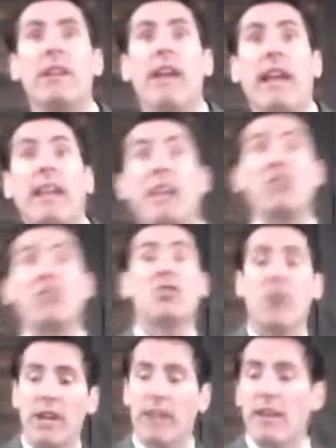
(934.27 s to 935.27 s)
and they
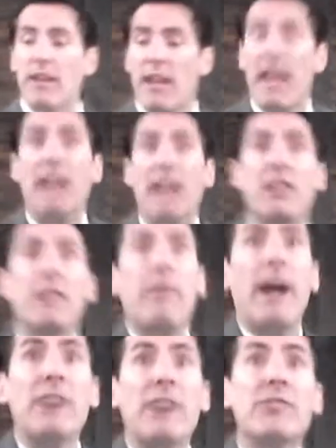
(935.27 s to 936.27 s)
enjoy it. And the
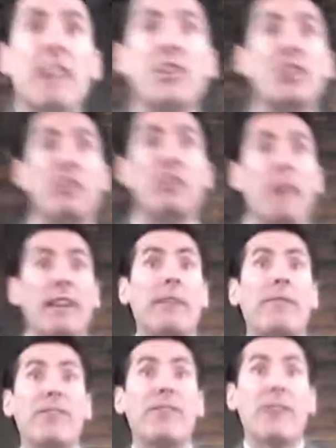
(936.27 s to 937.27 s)
buyer's agent, you make
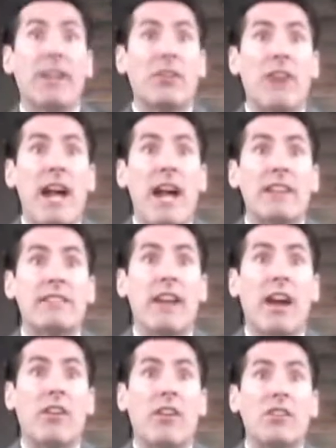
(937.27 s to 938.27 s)
them feel like a rock
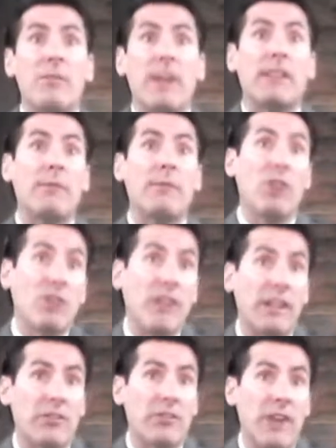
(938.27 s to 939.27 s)
star and you make them look
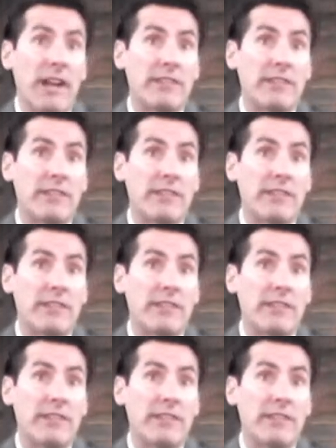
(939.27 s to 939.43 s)
like a rock